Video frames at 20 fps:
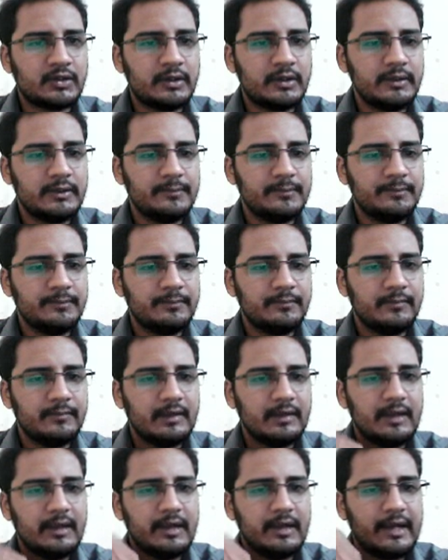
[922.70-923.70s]
how
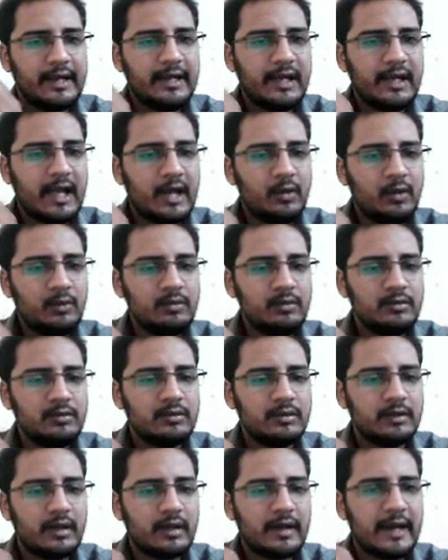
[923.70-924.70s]
randomized
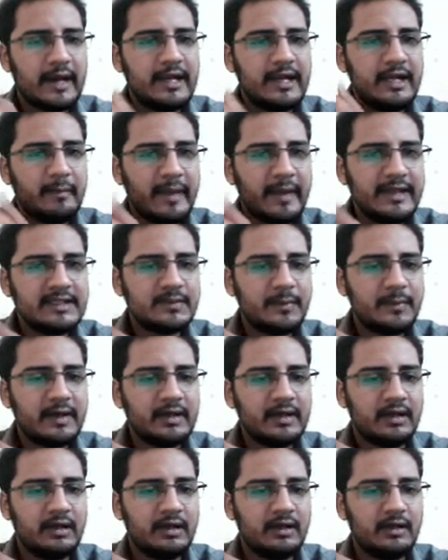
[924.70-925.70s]
selection of
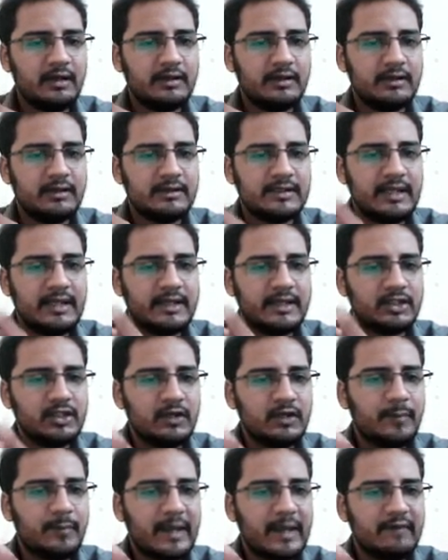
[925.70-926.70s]
pivot element
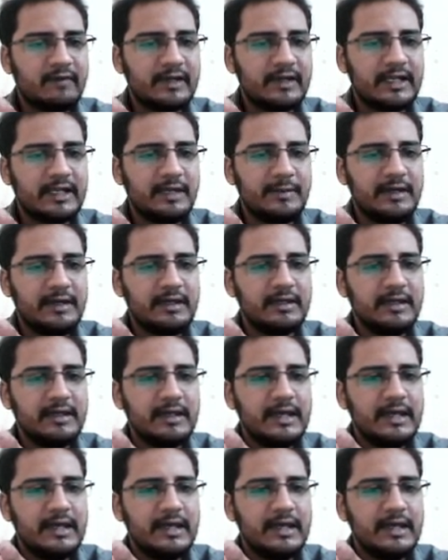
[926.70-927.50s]
can help us in